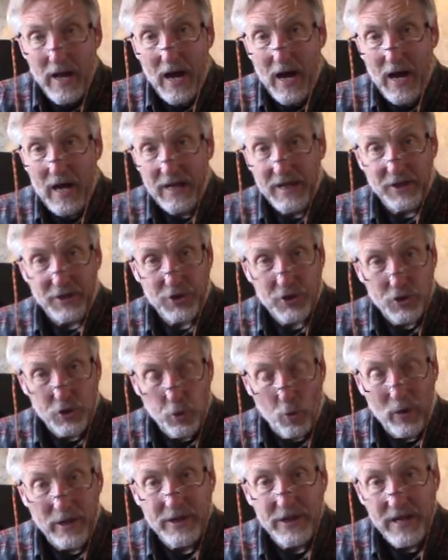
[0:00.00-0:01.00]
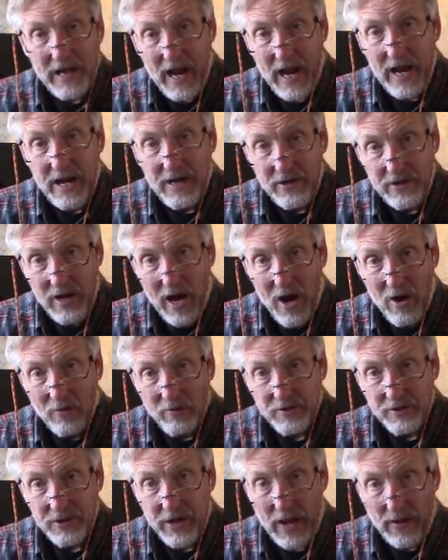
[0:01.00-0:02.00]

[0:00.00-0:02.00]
it's $28,